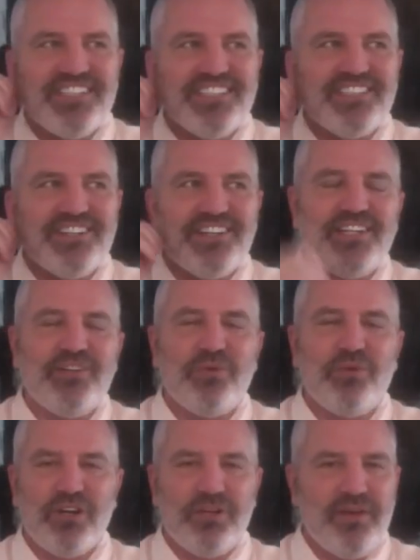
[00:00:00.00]
is there any new
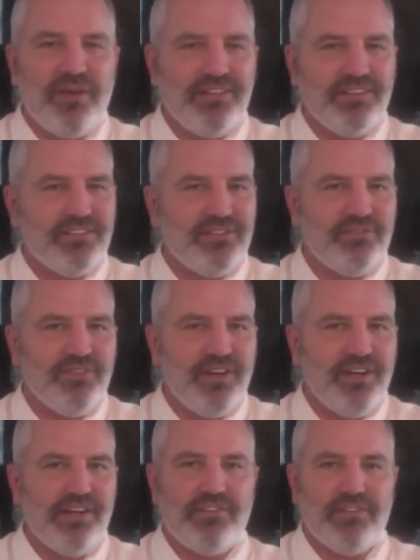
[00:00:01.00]
word about it so far?
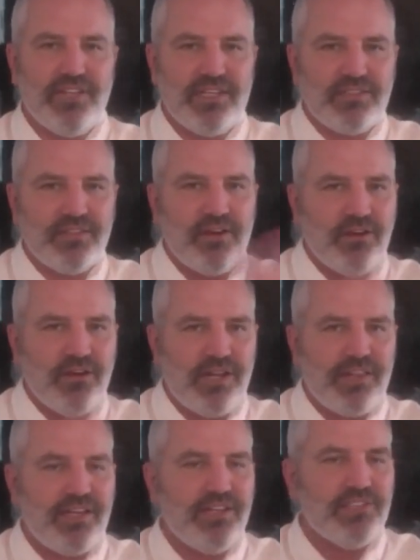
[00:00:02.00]
Have you like heard
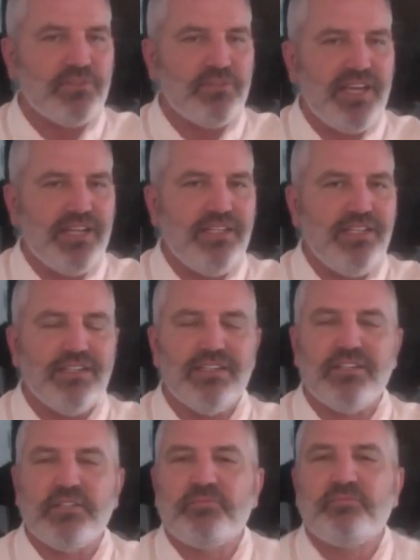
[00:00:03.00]
anything else from Andy or?